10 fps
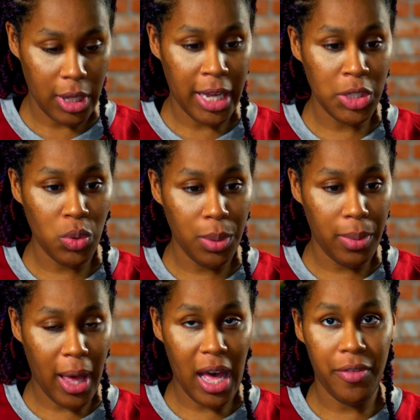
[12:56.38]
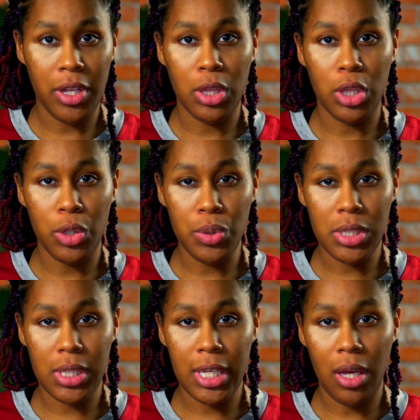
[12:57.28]
I just want to have it
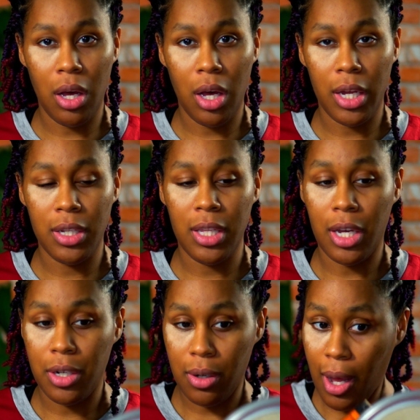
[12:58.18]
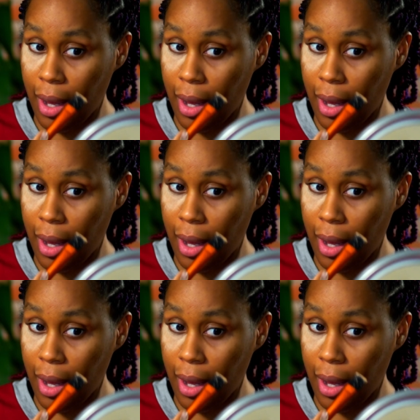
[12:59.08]
loosely on the under